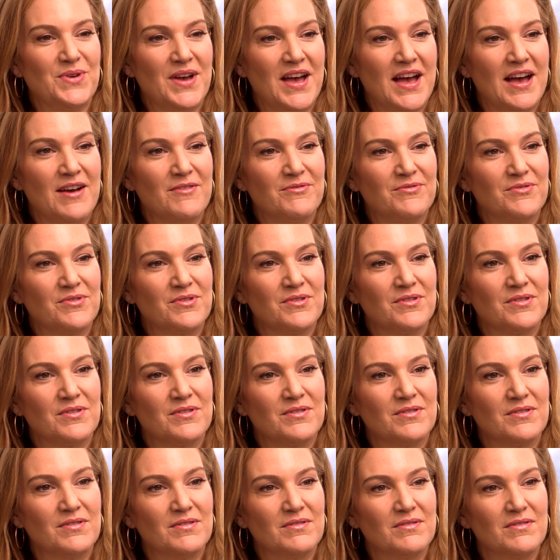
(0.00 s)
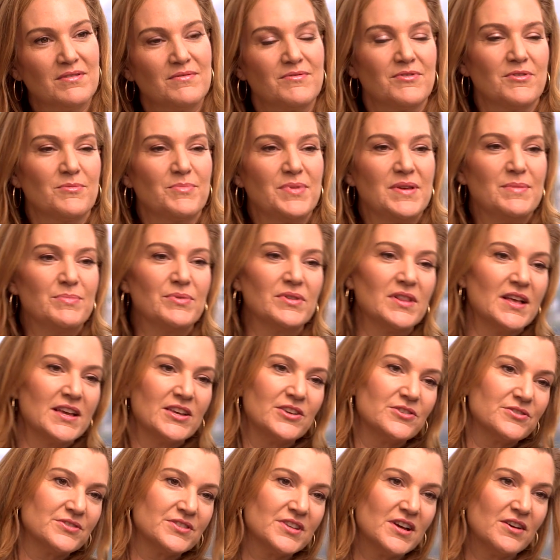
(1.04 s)
do you have for for people
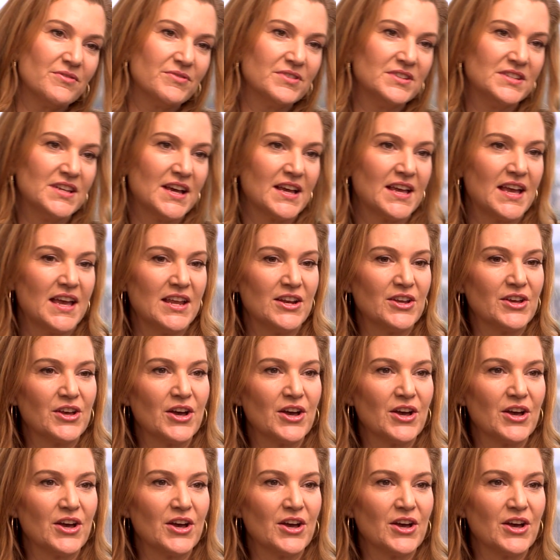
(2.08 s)
like yourself a decade